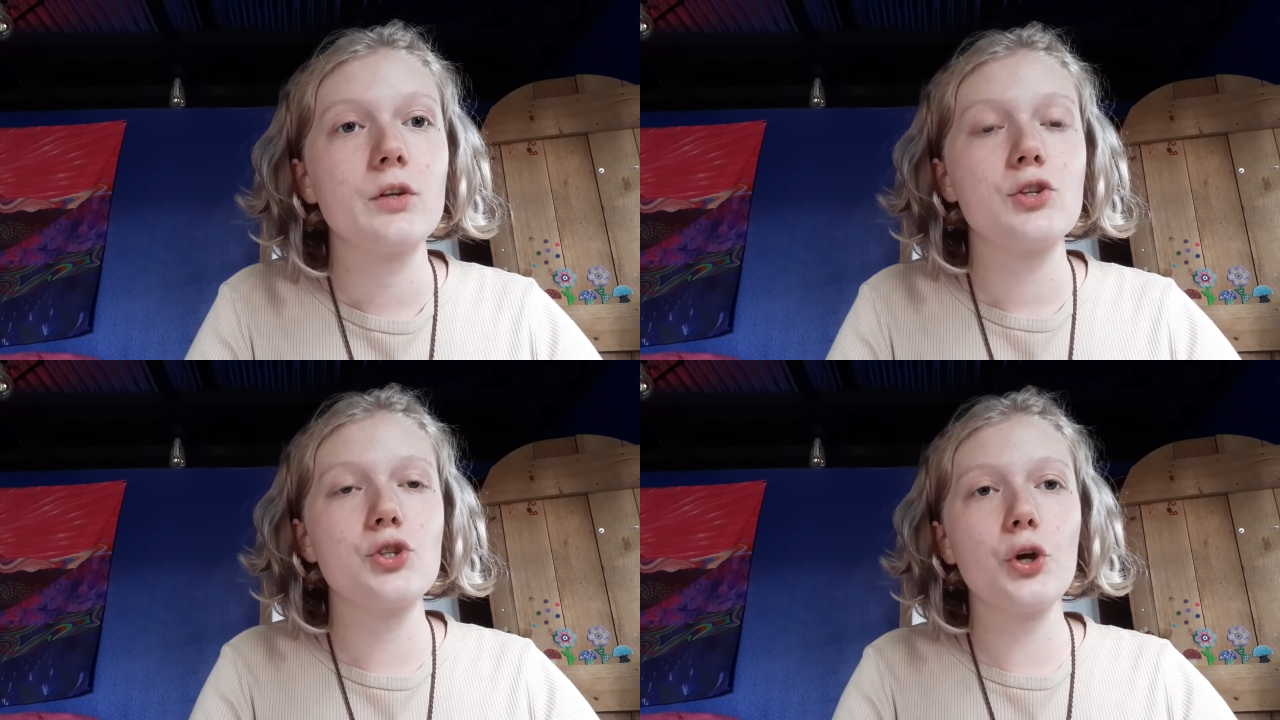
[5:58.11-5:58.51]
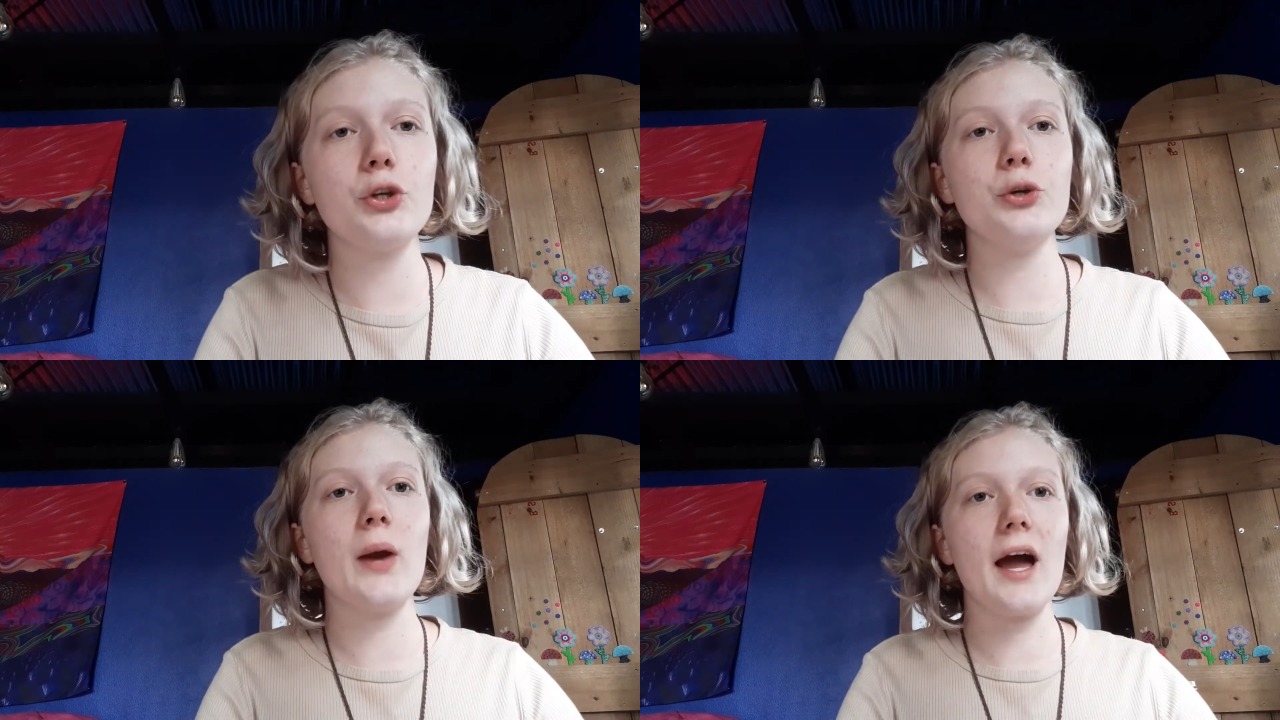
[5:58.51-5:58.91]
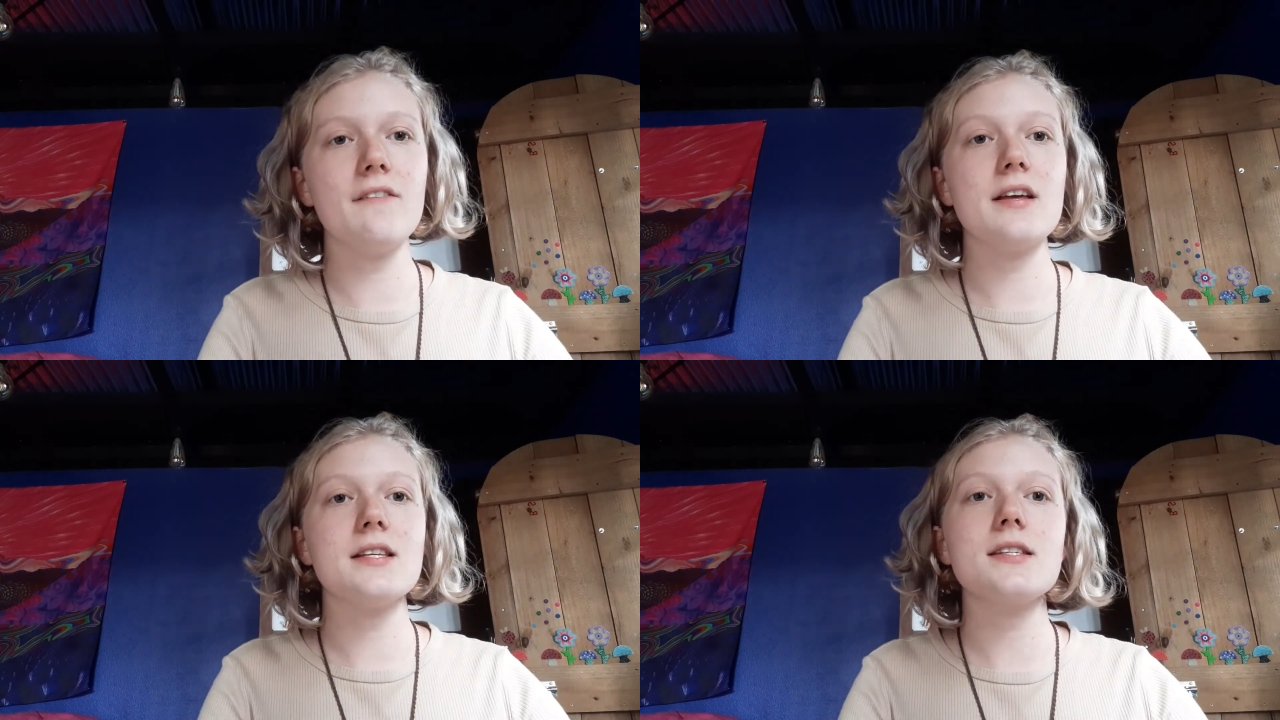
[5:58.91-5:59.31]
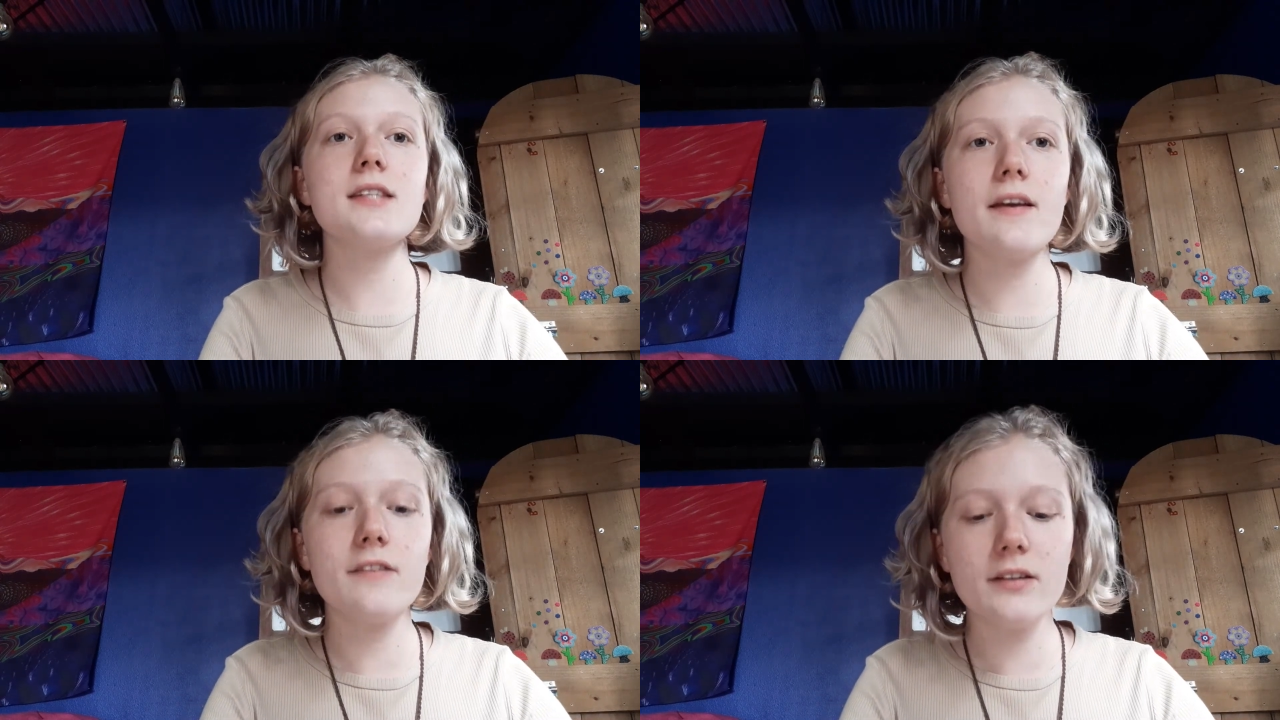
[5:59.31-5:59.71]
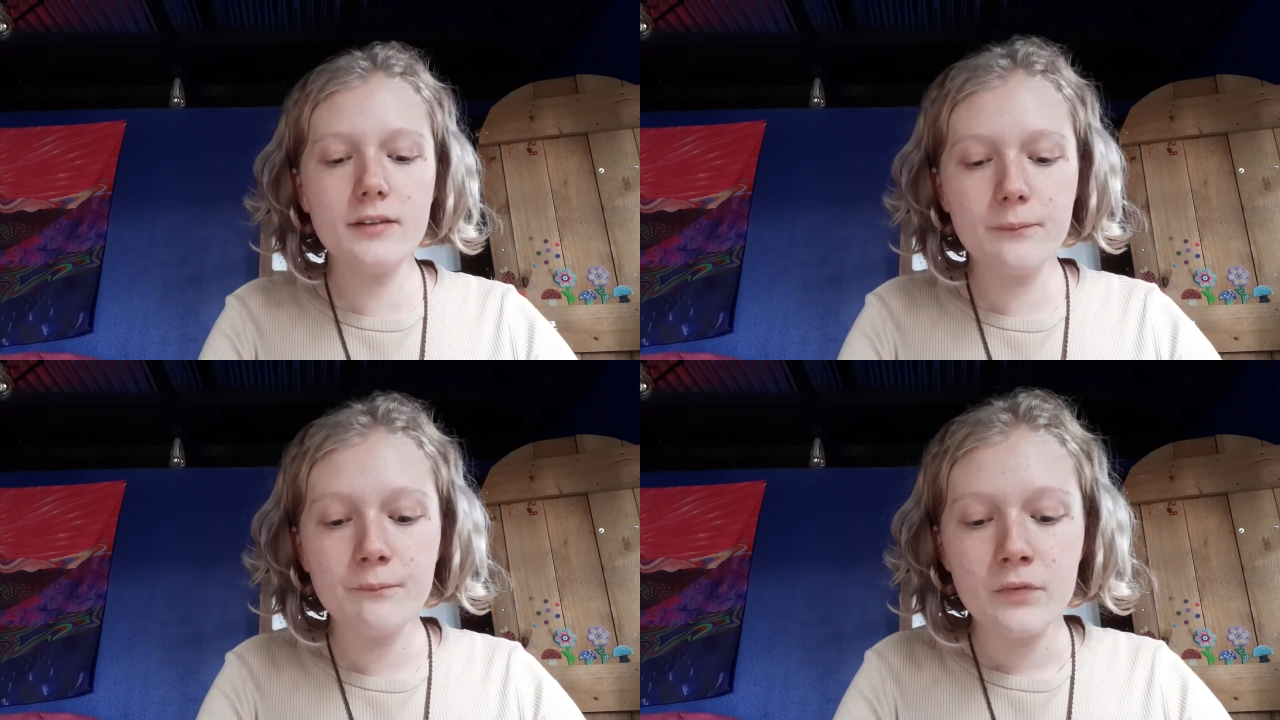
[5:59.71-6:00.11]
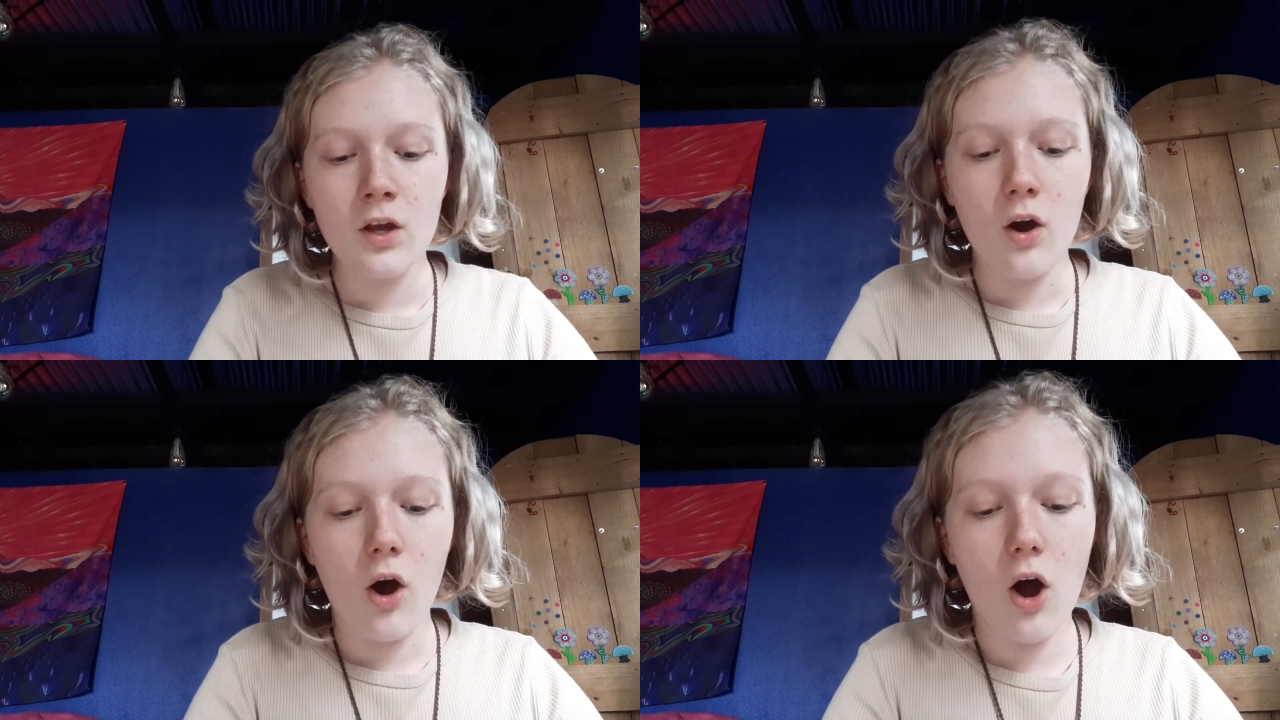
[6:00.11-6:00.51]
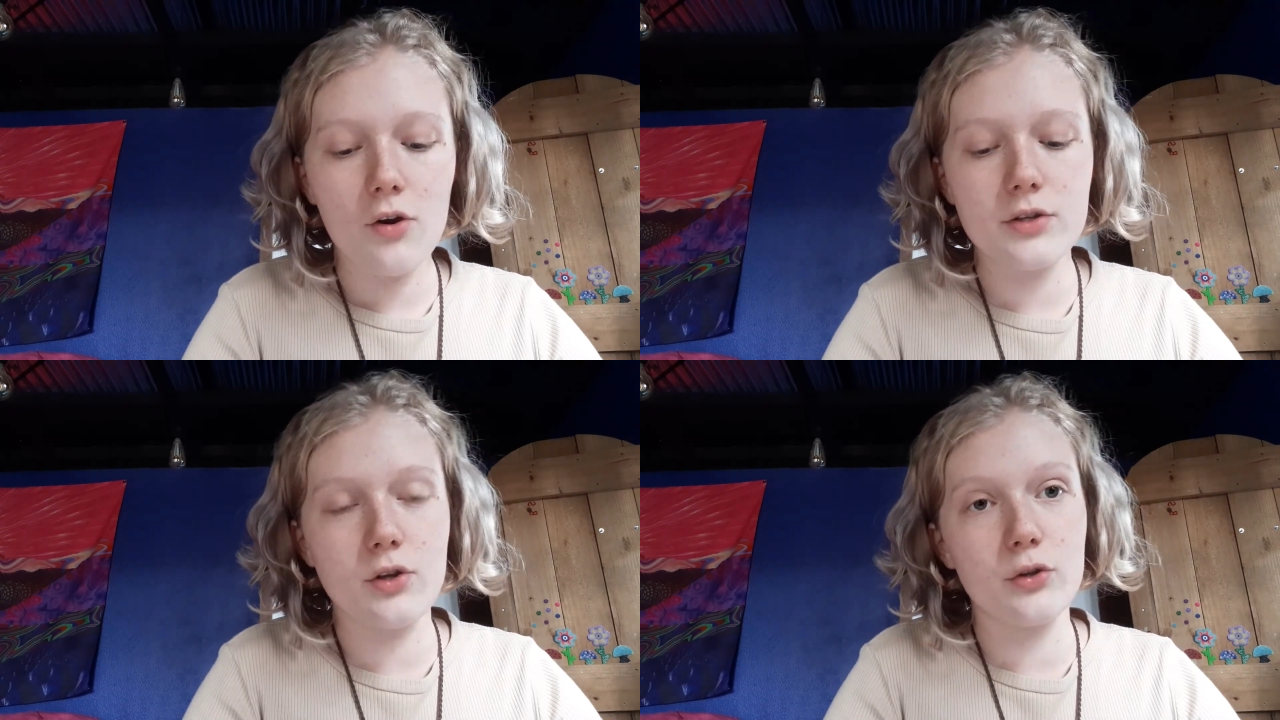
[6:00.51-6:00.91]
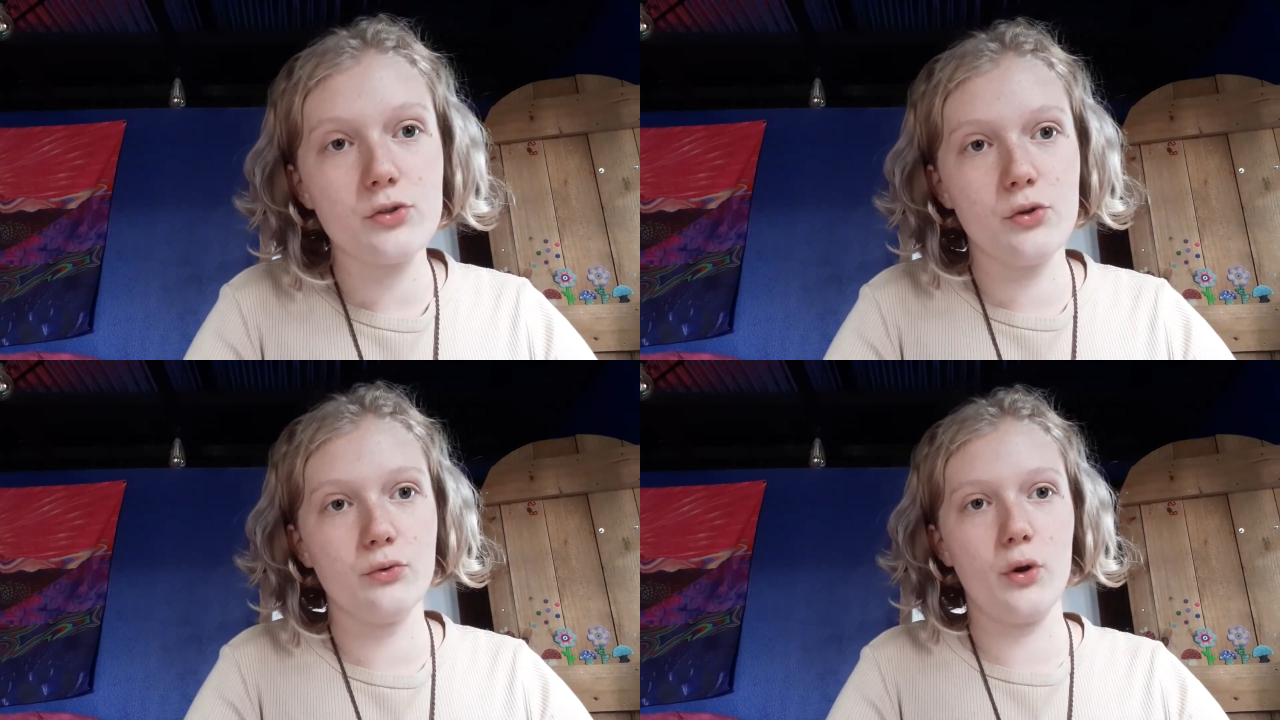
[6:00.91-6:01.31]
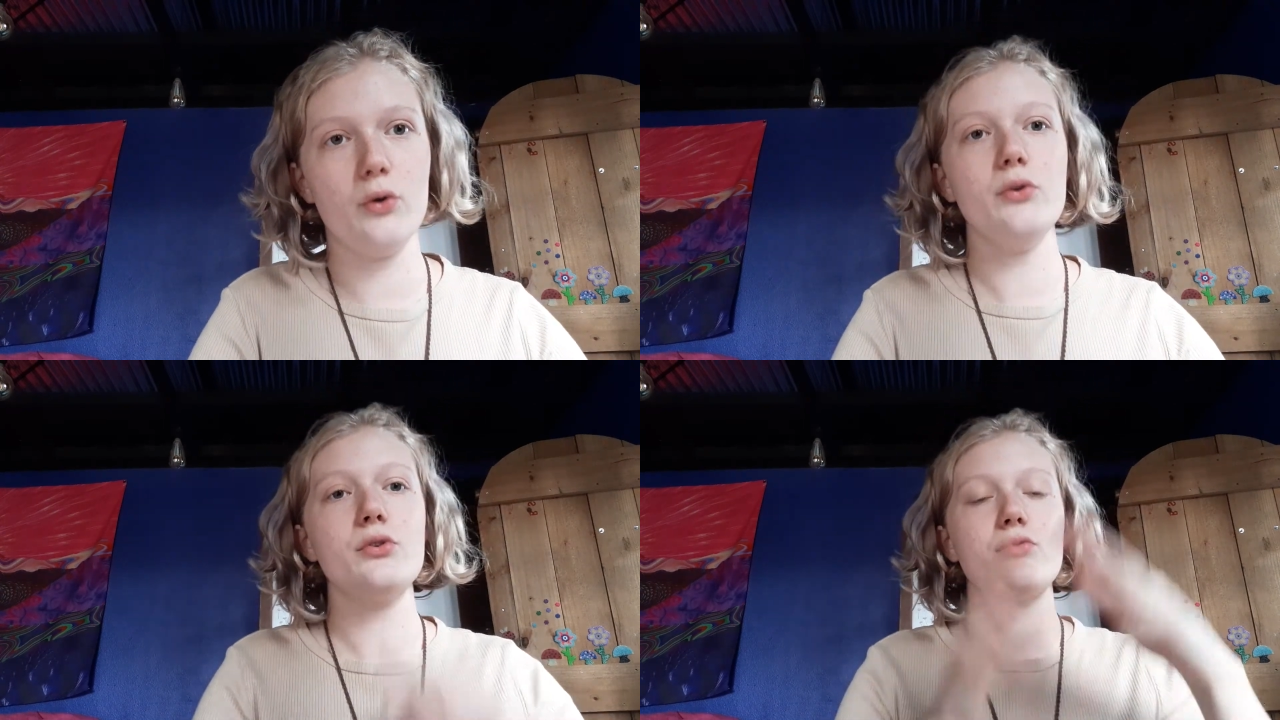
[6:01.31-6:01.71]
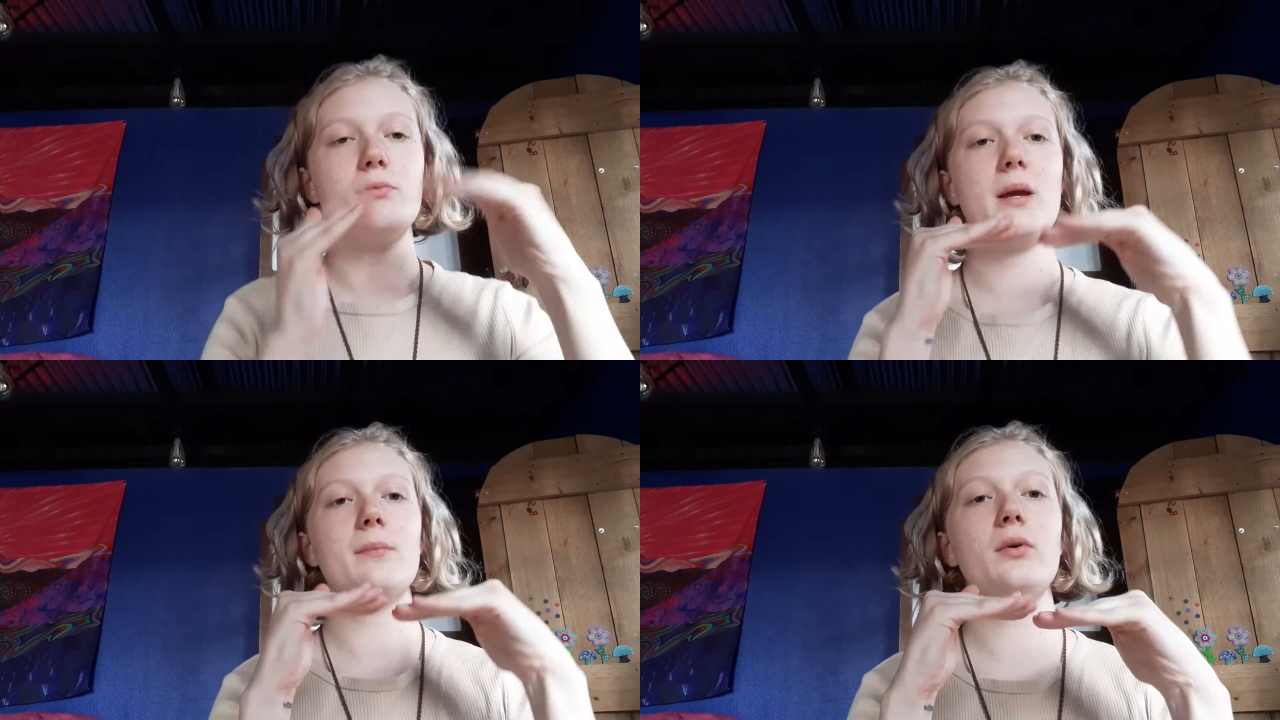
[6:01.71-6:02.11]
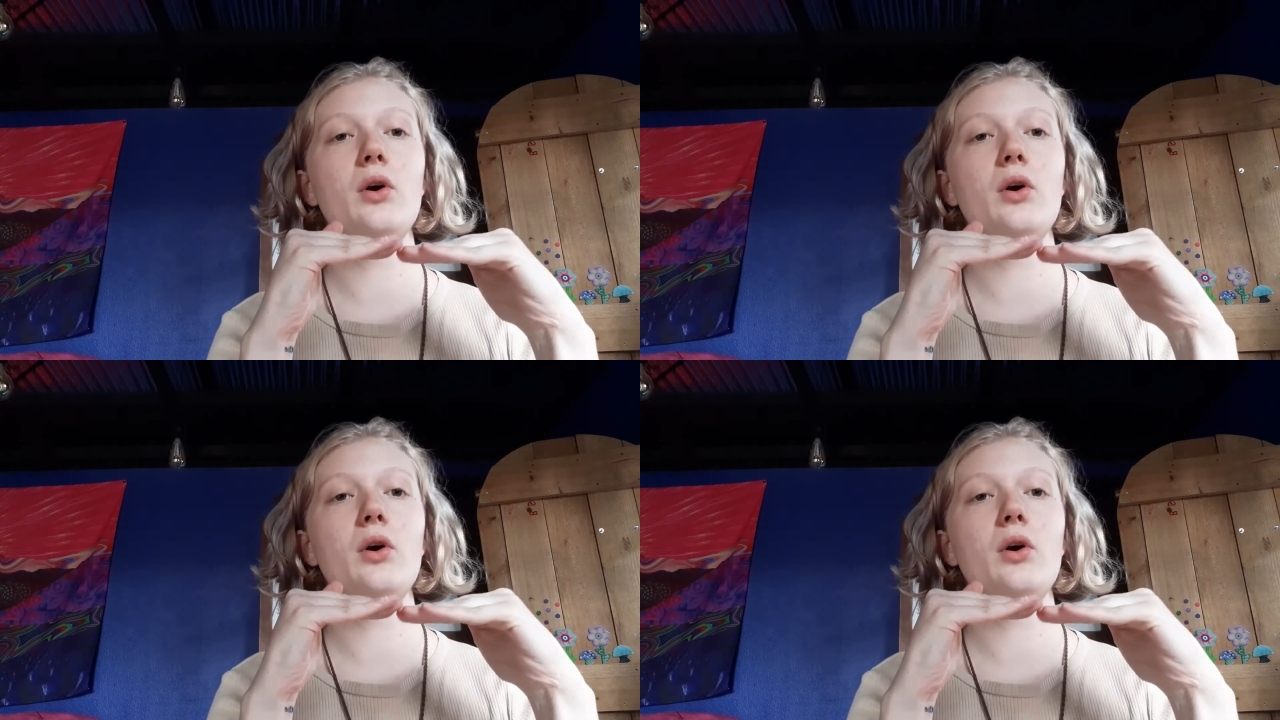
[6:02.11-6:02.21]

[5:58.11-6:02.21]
So you have 7 horizontal rows, remember,